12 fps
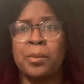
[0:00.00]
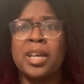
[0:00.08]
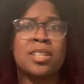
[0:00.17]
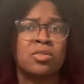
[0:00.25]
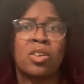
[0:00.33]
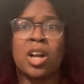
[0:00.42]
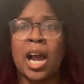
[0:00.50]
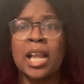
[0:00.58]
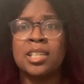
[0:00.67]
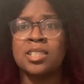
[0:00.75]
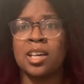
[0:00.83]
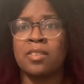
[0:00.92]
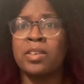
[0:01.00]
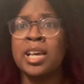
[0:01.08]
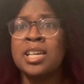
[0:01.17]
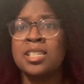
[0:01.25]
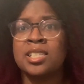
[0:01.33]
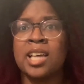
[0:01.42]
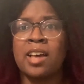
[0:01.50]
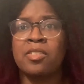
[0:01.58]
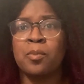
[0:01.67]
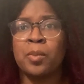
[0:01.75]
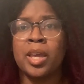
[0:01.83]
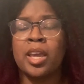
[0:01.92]
Because regardless of Seth
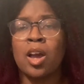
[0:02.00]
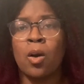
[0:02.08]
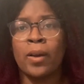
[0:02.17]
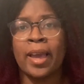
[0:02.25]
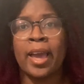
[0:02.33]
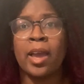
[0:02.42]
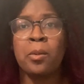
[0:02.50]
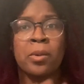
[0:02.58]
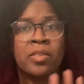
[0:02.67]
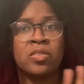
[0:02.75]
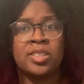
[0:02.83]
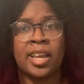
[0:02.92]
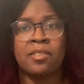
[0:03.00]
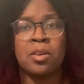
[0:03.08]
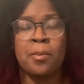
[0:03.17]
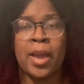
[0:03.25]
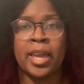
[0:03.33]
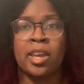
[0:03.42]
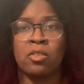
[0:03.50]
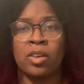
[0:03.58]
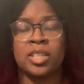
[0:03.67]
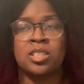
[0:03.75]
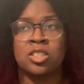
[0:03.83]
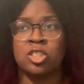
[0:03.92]
being okay with David making
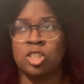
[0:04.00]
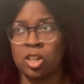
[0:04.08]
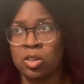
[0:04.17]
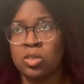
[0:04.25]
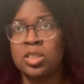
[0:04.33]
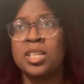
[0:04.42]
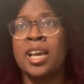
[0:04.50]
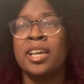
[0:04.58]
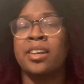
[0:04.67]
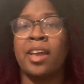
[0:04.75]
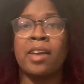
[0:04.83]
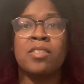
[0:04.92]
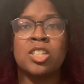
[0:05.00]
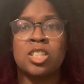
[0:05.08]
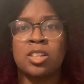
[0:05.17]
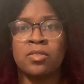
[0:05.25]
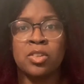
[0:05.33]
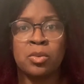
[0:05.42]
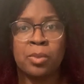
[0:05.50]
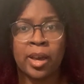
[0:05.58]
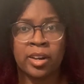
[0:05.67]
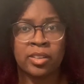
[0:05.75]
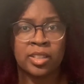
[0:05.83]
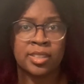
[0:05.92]
racist jokes, David should have knew
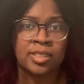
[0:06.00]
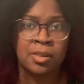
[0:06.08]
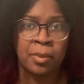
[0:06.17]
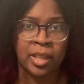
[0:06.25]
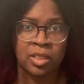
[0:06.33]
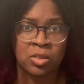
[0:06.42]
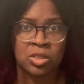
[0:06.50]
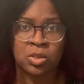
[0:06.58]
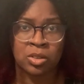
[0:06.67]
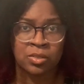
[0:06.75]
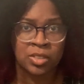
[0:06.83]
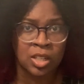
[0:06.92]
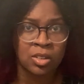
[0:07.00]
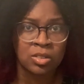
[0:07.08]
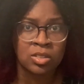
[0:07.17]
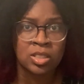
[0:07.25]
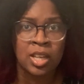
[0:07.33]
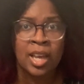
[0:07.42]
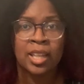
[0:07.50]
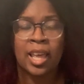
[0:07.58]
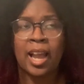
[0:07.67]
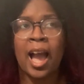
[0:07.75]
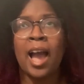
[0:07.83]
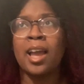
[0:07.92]
better than to make those sort of jokes.
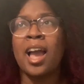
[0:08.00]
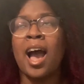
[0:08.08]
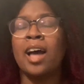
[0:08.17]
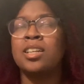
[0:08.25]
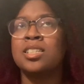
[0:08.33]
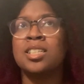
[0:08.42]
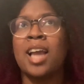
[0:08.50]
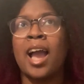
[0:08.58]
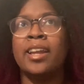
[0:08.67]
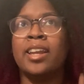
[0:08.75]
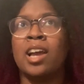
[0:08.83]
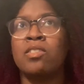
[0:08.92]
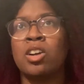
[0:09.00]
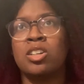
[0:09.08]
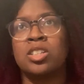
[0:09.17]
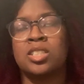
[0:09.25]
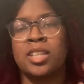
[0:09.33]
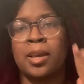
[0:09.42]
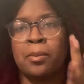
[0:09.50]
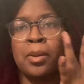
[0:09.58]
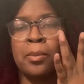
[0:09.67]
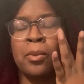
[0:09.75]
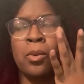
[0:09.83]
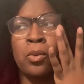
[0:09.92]
Like, I honestly, I never understand
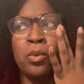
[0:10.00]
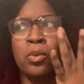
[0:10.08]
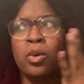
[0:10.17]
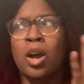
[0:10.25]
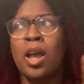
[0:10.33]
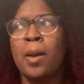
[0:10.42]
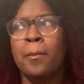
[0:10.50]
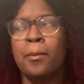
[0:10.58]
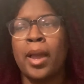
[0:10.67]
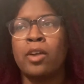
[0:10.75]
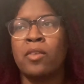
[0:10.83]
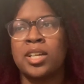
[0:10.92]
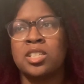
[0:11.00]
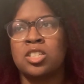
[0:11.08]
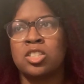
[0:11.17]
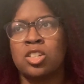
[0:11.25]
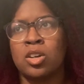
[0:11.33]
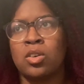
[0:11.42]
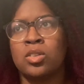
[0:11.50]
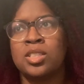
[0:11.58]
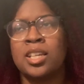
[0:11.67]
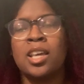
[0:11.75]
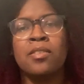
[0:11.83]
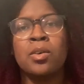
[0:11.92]
people who make racist jokes,
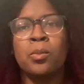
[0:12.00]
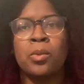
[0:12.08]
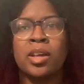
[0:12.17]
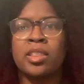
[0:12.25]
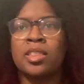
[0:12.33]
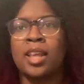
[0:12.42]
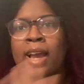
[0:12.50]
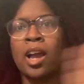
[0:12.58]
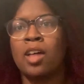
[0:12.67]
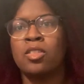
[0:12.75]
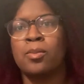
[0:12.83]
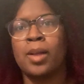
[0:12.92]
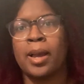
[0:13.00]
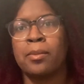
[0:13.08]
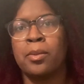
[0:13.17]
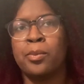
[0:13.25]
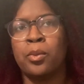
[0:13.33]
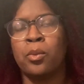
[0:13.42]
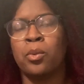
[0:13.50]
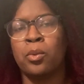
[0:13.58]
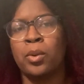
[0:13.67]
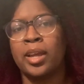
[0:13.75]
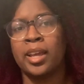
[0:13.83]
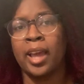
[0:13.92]
even with like other Black people
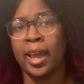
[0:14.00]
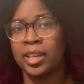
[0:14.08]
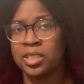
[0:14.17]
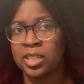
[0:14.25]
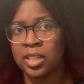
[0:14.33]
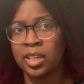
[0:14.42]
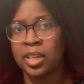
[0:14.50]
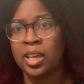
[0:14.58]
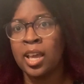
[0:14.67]
who engage in it.